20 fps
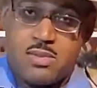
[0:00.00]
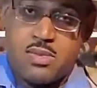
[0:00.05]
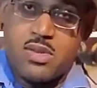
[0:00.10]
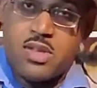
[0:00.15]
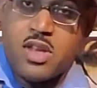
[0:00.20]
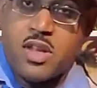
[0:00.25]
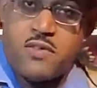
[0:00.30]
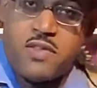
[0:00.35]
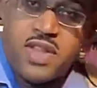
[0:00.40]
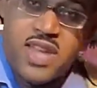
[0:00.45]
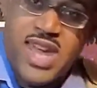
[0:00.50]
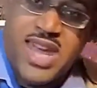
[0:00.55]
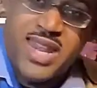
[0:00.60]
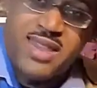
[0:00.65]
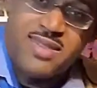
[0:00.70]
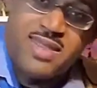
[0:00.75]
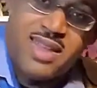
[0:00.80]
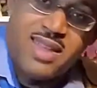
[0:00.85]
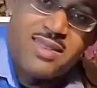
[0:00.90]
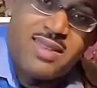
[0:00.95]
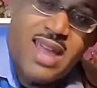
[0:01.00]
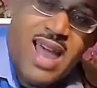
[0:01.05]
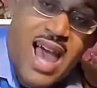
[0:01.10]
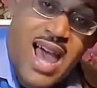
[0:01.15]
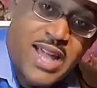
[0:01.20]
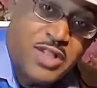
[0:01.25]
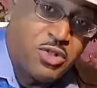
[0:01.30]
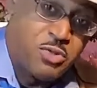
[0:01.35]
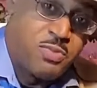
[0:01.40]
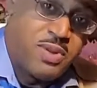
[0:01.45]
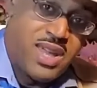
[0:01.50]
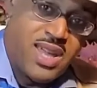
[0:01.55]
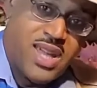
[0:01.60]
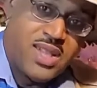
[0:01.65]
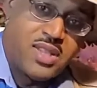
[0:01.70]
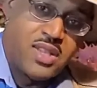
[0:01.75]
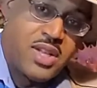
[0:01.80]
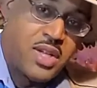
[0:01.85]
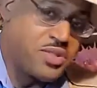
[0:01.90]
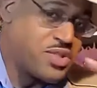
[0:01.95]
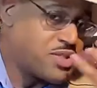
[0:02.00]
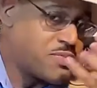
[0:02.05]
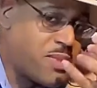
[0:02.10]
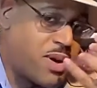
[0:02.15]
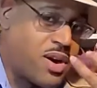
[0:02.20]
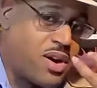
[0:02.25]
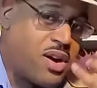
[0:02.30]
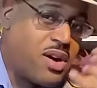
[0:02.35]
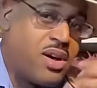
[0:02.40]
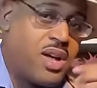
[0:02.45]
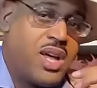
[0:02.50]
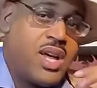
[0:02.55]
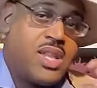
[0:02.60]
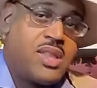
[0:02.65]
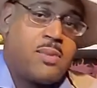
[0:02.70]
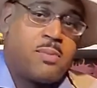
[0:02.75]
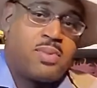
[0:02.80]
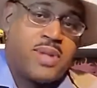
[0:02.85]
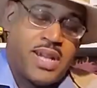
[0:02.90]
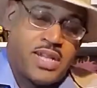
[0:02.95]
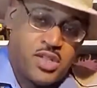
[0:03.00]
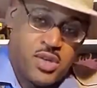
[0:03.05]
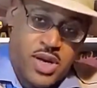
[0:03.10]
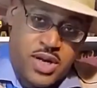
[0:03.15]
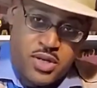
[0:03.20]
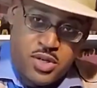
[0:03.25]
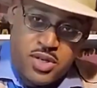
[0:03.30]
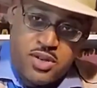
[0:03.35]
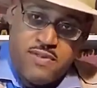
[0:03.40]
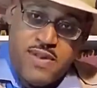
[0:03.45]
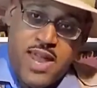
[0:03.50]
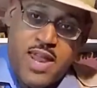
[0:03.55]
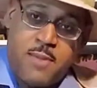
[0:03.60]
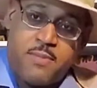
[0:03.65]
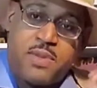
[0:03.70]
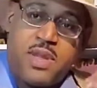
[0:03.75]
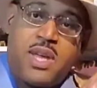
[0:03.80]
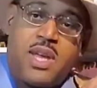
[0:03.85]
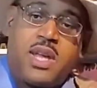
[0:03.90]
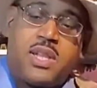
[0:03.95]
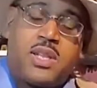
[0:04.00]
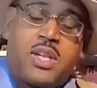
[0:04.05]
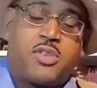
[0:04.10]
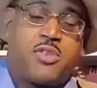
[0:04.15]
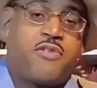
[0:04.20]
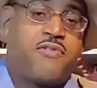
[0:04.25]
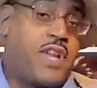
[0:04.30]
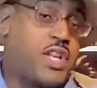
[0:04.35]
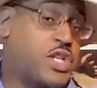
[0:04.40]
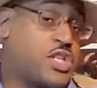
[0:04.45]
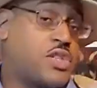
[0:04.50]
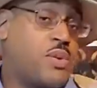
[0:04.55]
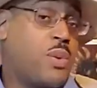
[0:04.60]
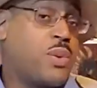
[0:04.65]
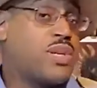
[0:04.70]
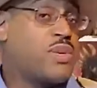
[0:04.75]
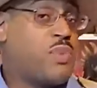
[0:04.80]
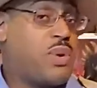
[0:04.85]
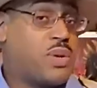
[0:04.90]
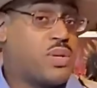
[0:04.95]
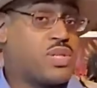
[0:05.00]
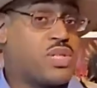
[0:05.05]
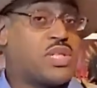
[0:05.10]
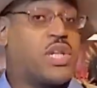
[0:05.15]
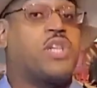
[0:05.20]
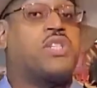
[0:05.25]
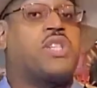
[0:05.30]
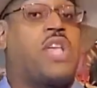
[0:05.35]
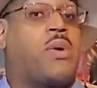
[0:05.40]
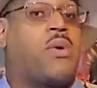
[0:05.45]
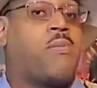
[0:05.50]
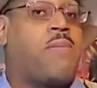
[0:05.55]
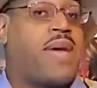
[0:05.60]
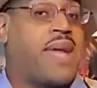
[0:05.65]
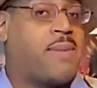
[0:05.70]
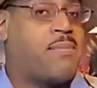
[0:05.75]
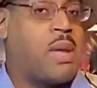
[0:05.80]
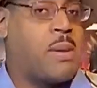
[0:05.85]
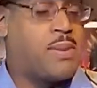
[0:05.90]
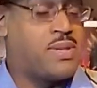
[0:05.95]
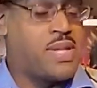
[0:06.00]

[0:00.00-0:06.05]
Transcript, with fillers: you know, if you look at it, the, the eyes are big, the nose is small, the plates are underdeveloped. Those are features you would, we'd associate with baby, baby